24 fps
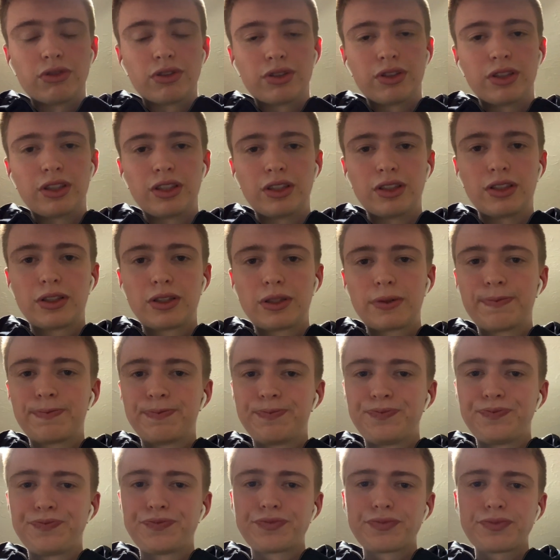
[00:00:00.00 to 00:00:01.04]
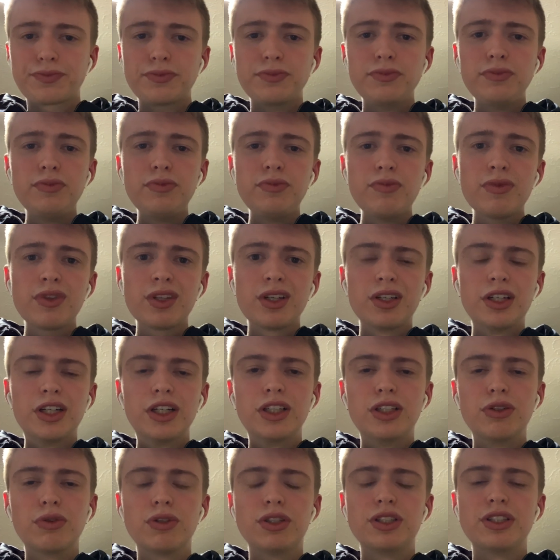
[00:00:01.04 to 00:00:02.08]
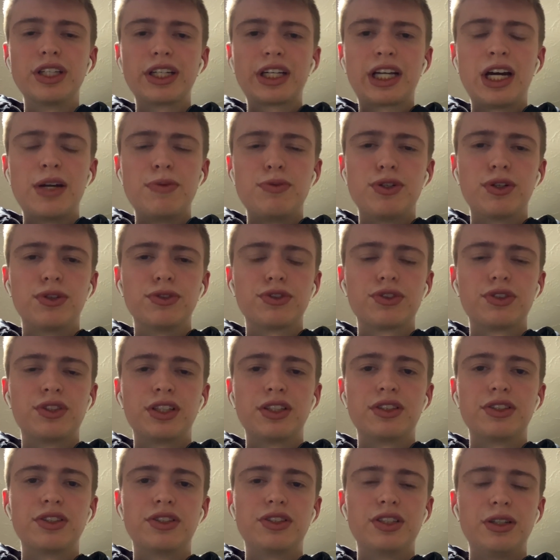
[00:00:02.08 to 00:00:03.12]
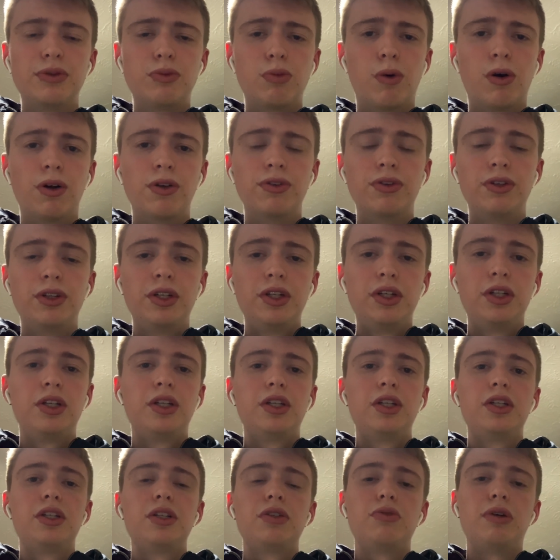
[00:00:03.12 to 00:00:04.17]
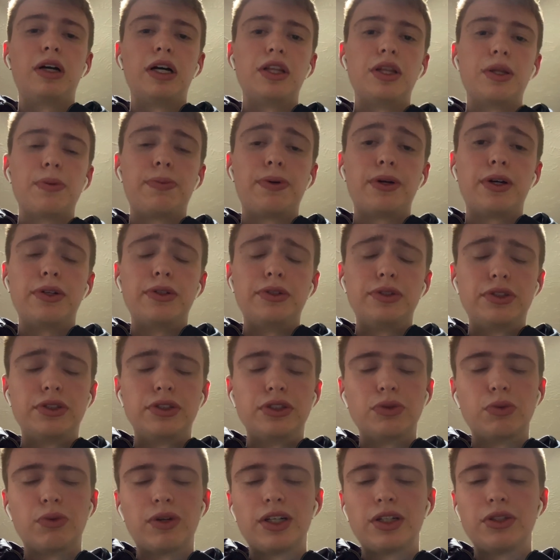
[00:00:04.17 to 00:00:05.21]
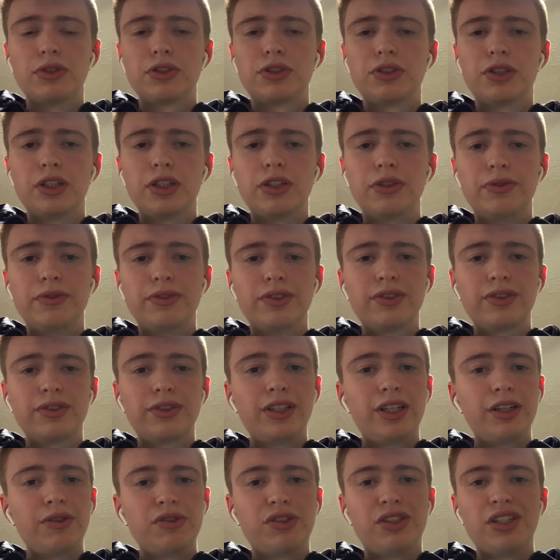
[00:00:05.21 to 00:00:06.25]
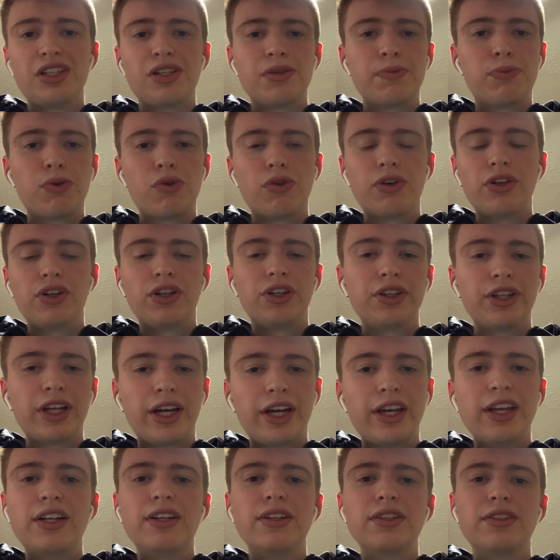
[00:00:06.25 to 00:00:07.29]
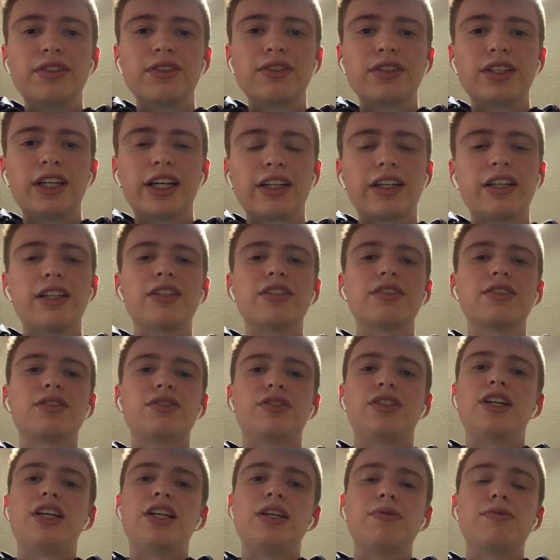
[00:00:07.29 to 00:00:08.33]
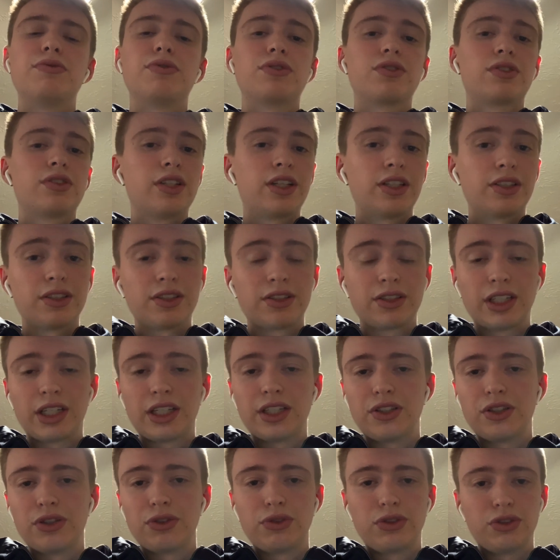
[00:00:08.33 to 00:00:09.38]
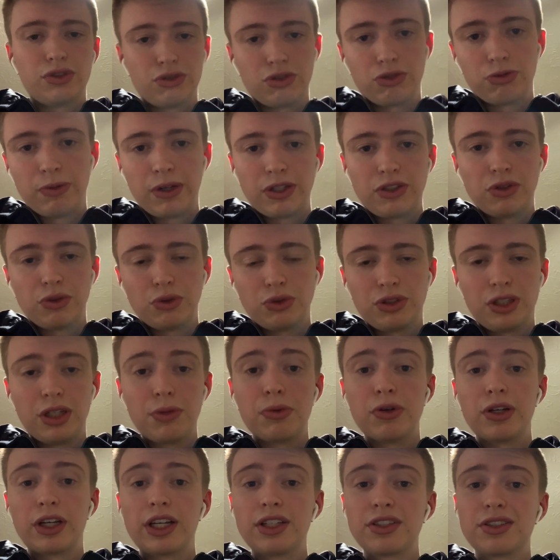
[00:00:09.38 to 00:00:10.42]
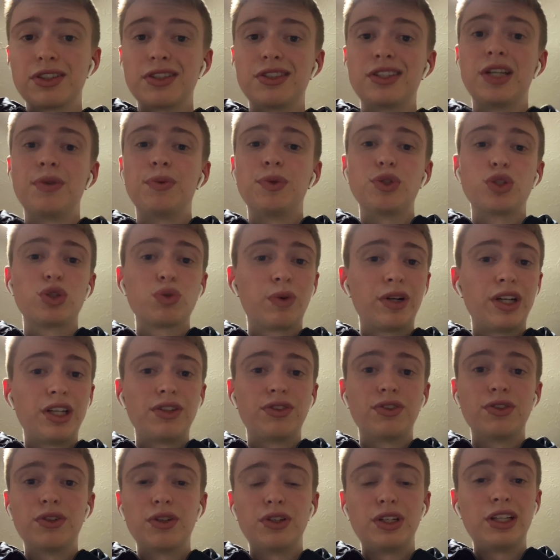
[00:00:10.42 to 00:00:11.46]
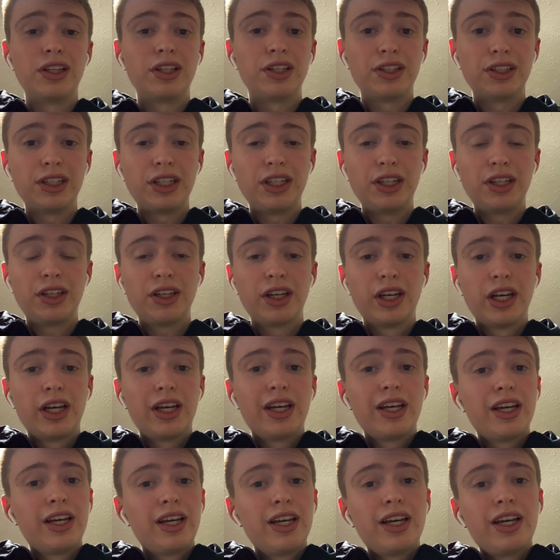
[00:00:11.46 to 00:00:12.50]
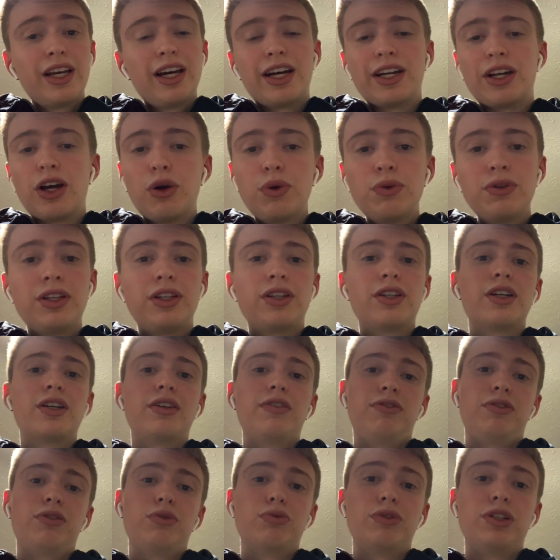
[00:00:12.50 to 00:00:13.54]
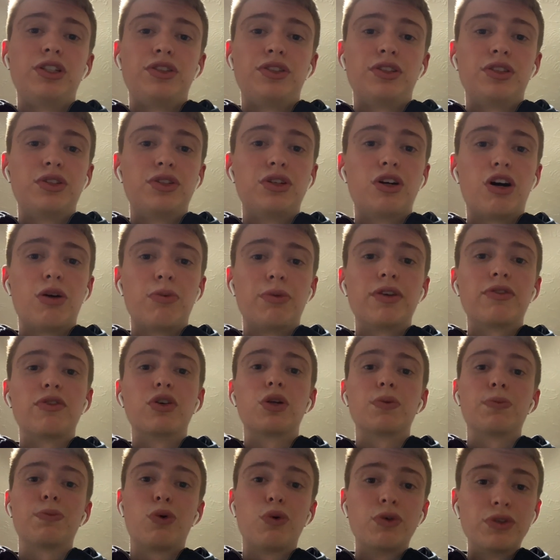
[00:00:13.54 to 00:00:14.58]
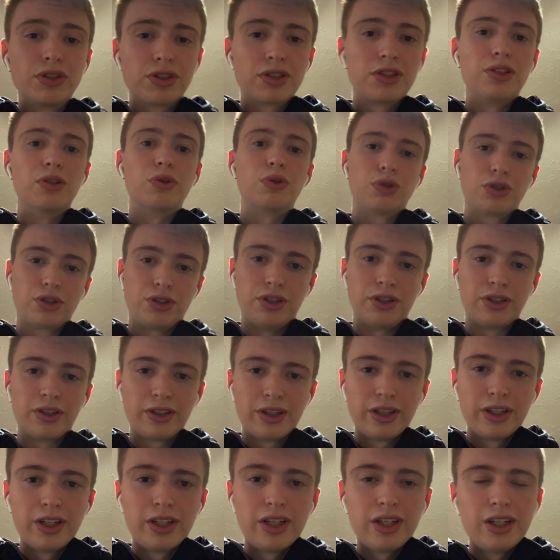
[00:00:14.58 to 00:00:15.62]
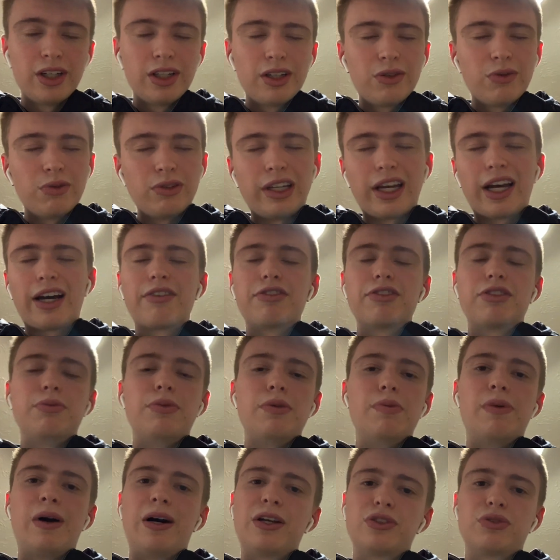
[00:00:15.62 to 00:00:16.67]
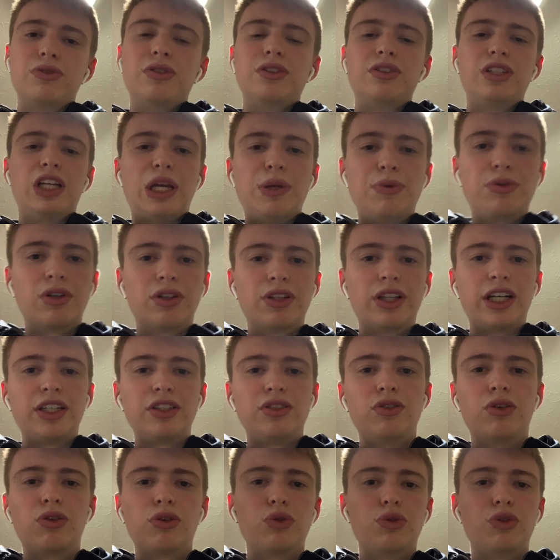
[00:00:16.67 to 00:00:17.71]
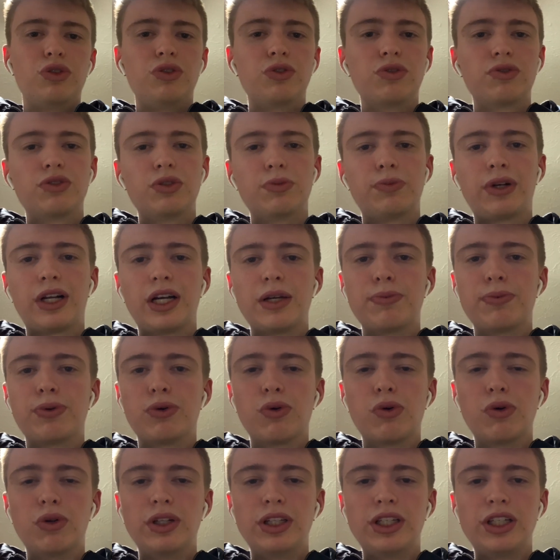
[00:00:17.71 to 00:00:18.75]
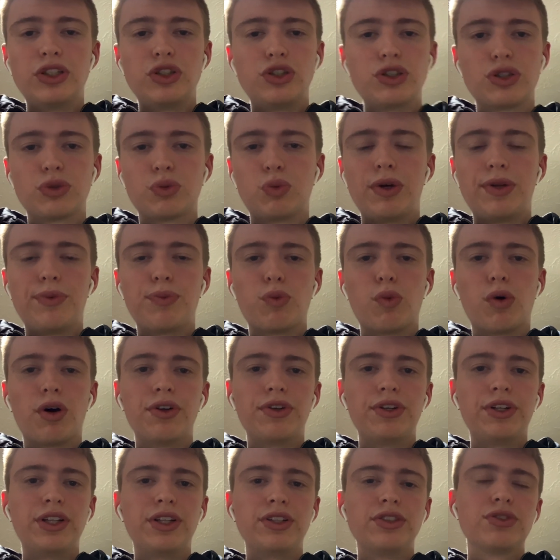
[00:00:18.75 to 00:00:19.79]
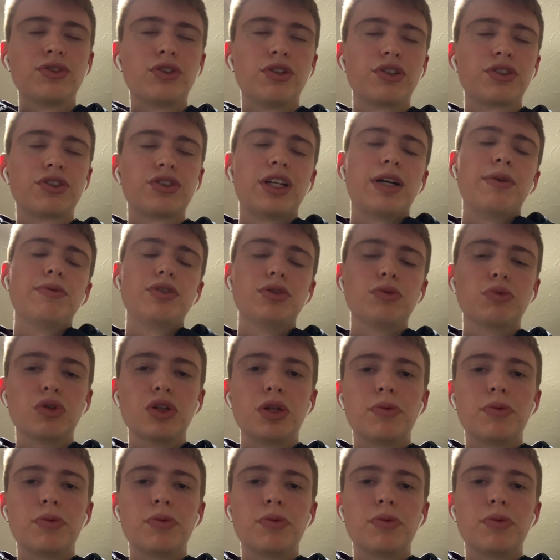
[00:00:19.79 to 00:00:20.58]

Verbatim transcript: I think earlier on in that game, Johnson had to tick one round the post as well, so it was disappointing that end against teams, as I say, no disrespect to LC, but against the team who's 23rd in the league and only there for the reason that Derby have got a points deduction. We have to be battering teams like that. It's not good enough to play poorly and just win 1-0. It's not acceptable.